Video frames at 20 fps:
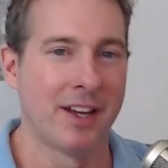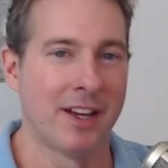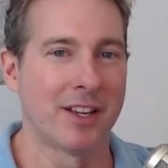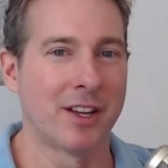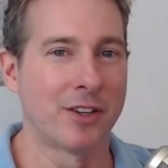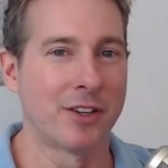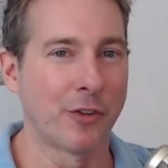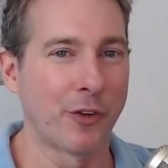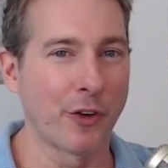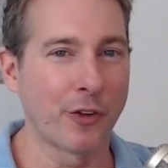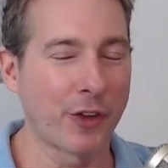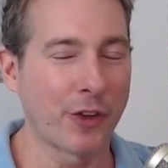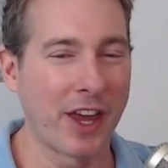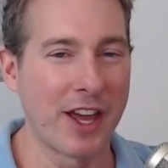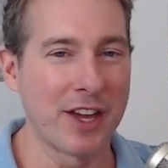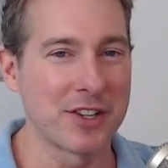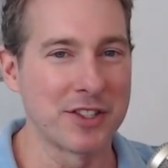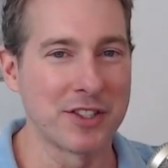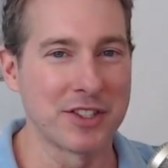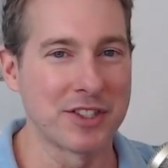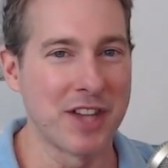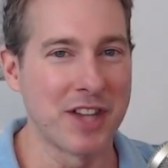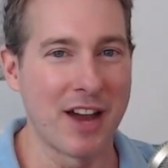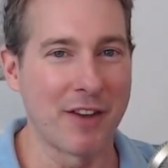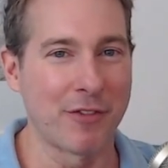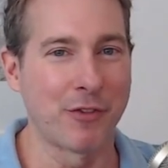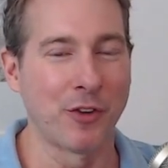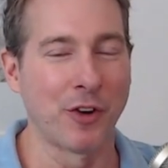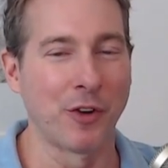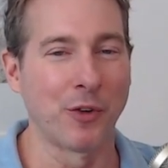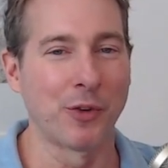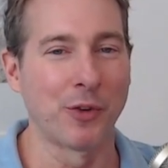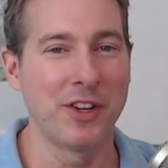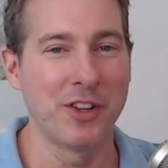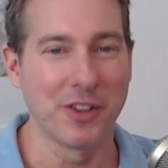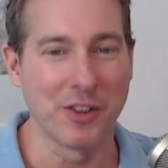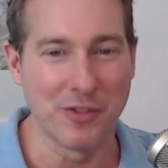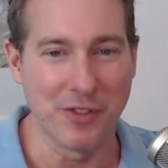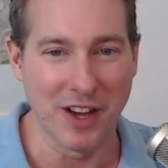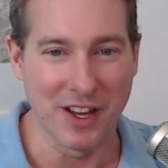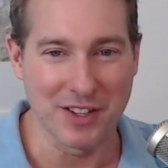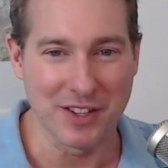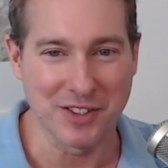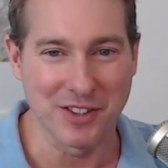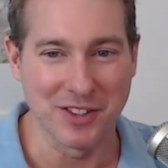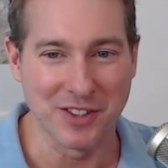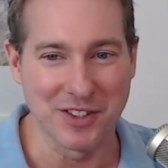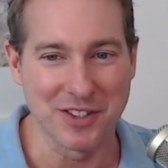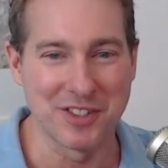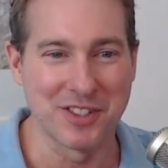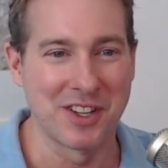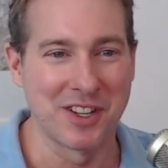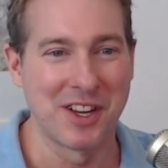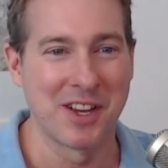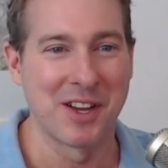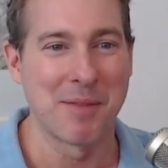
You know, diversification is not for real investors.